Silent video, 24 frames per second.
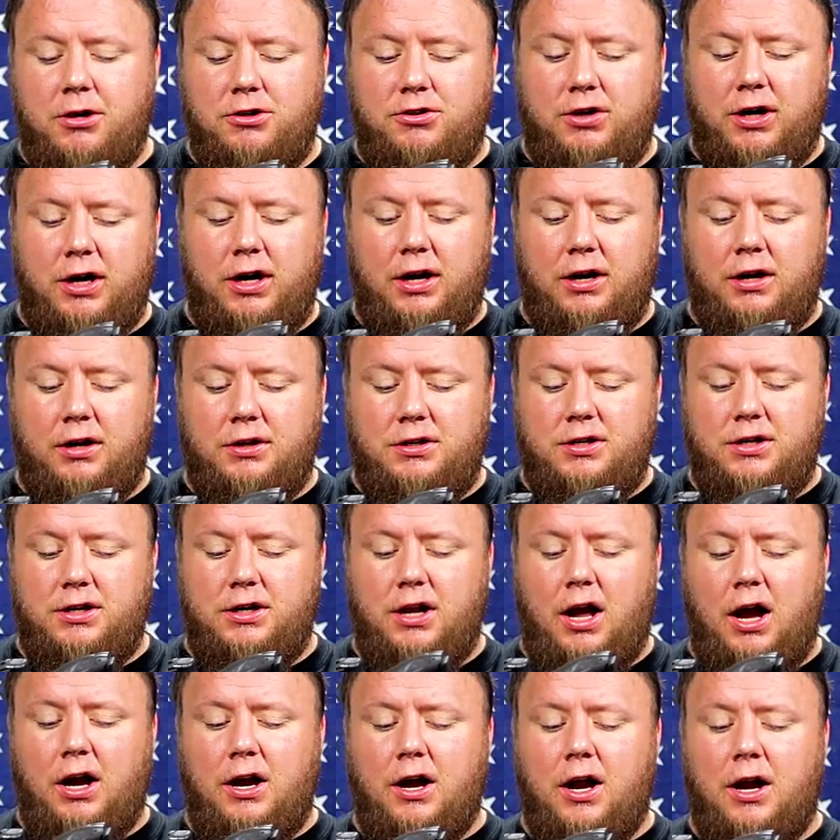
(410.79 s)
I'm trying to, to
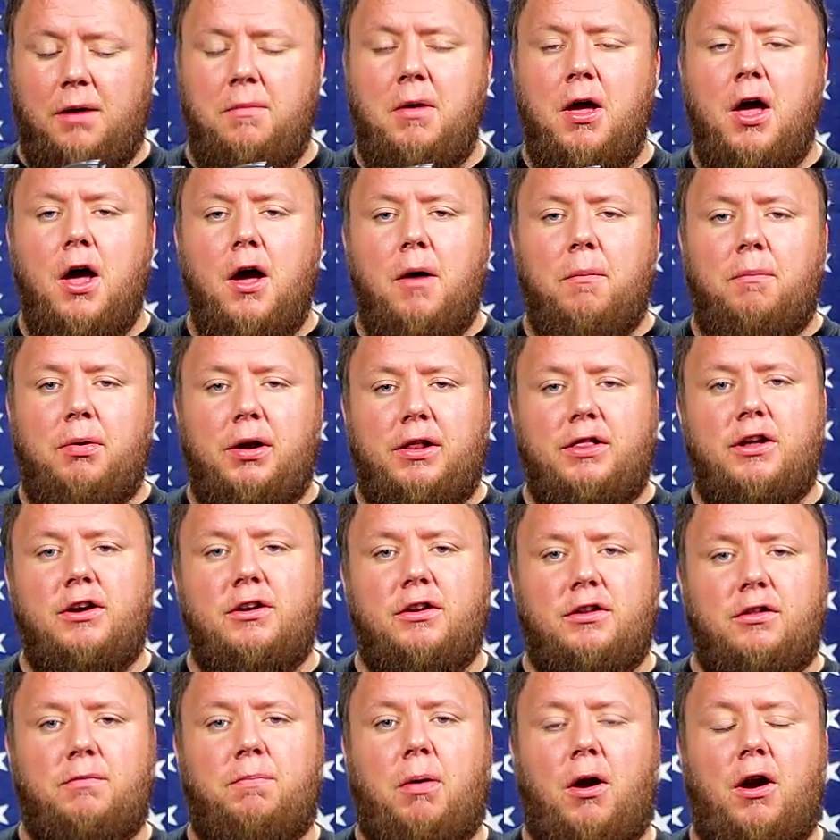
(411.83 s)
knock on them,
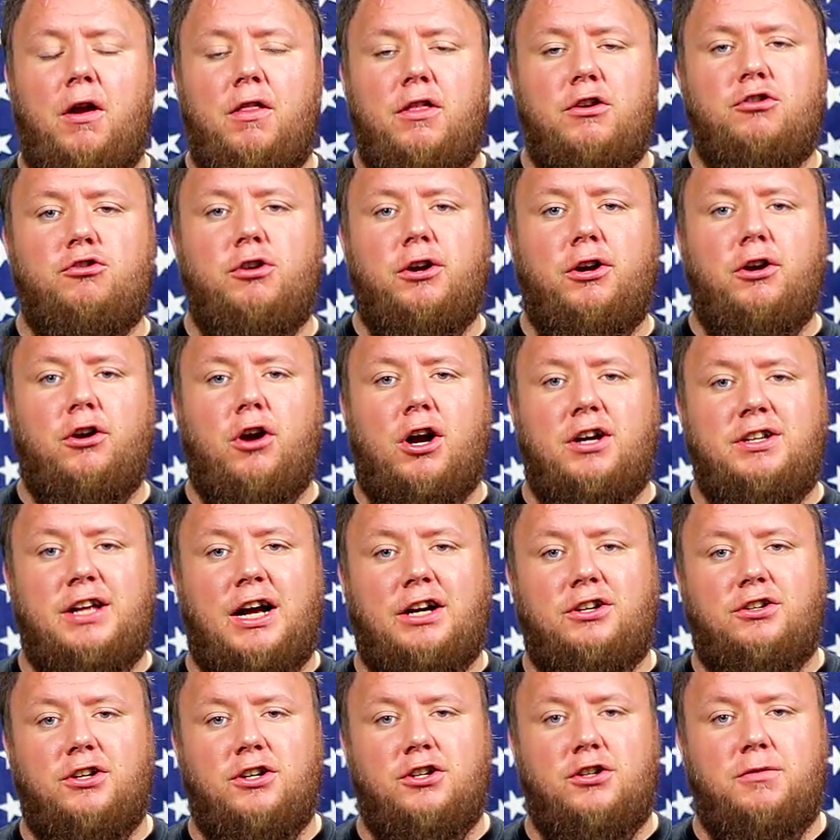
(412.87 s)
but part of the trigger guard's
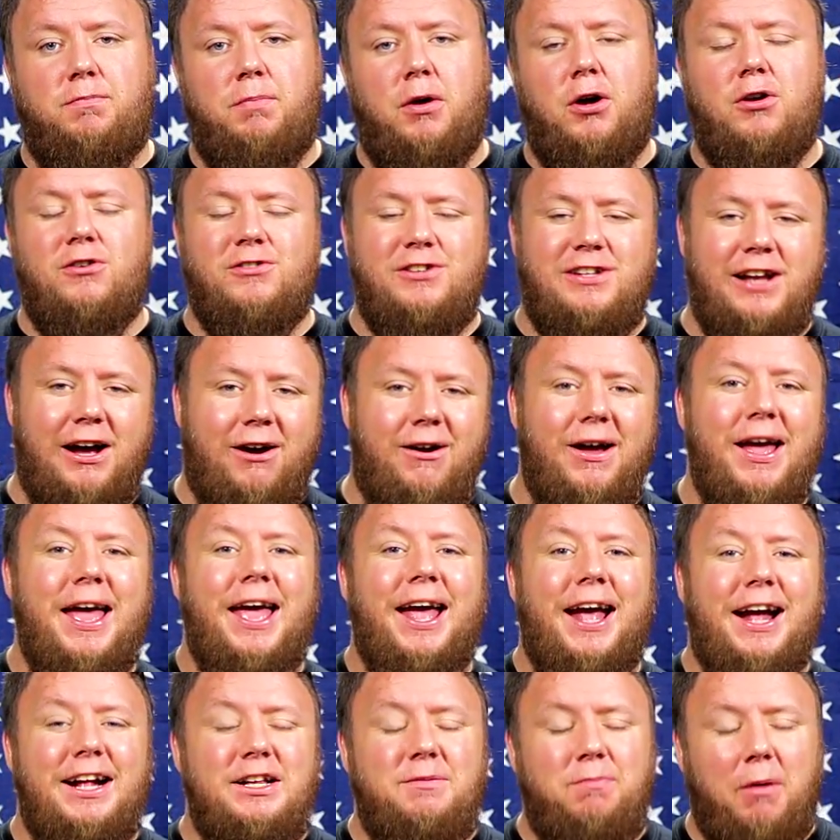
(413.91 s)
actually exposed. Now
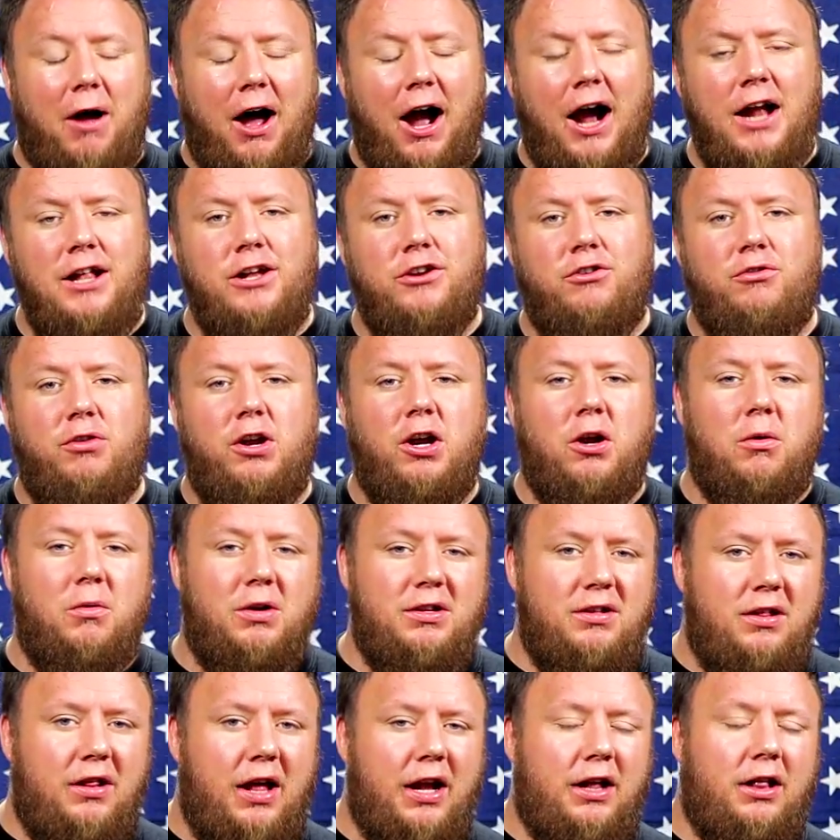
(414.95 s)
it's behind the trigger.
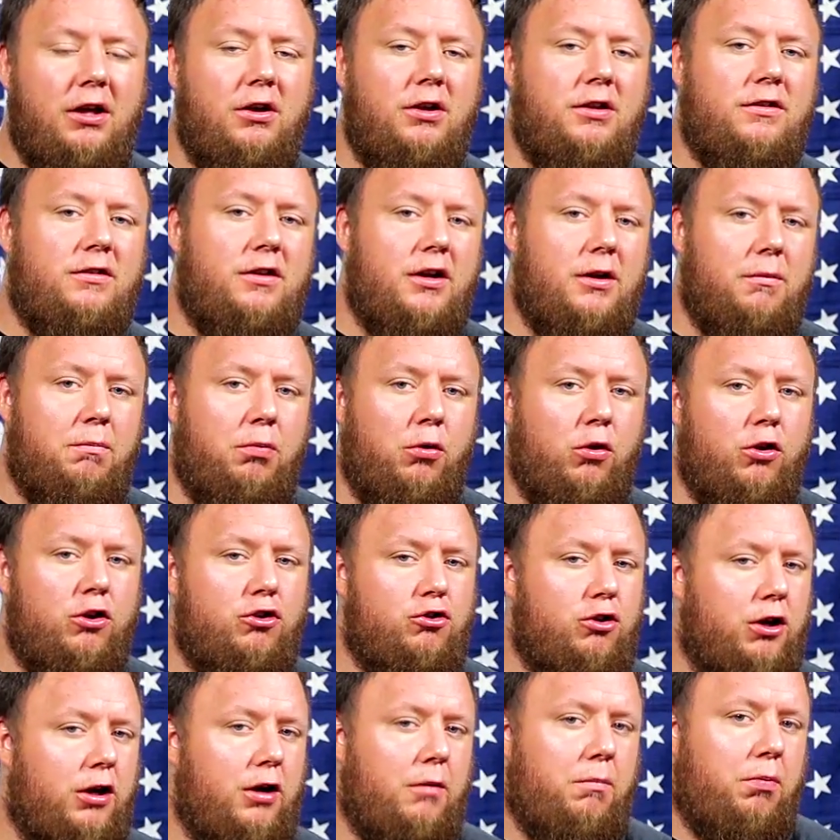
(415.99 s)
What's the likelihood it's going to pull the
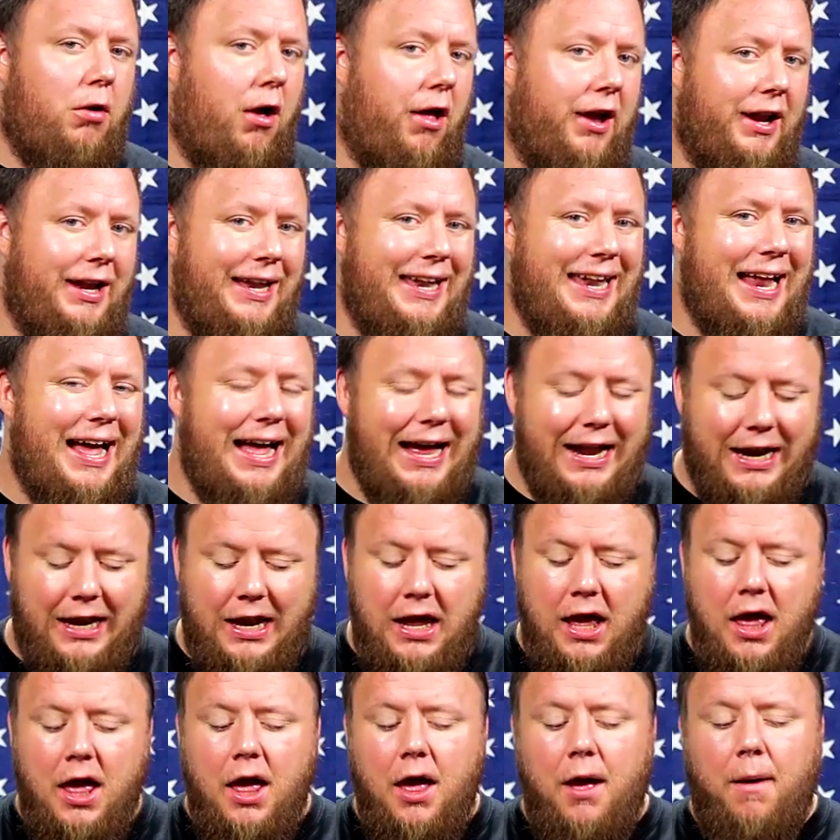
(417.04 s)
trigger? Probably
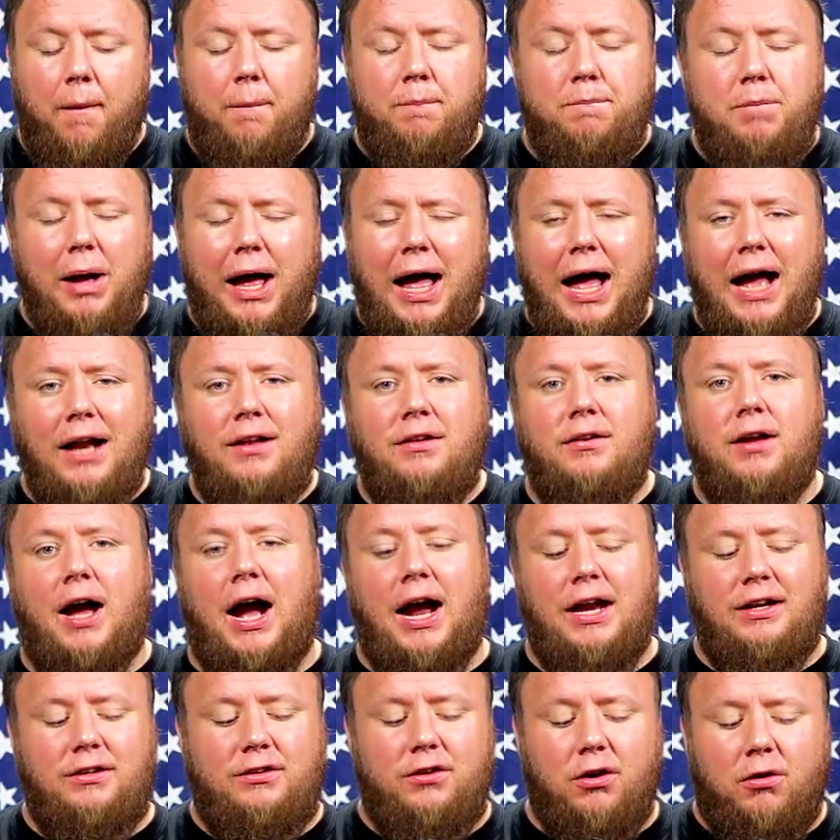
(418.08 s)
none. But
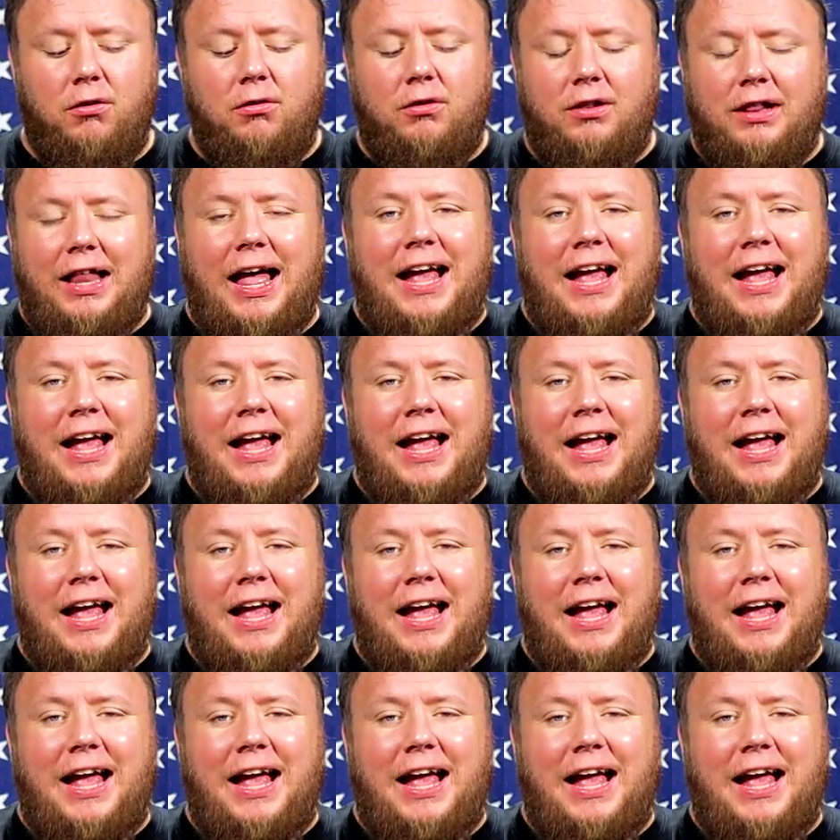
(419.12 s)
I don't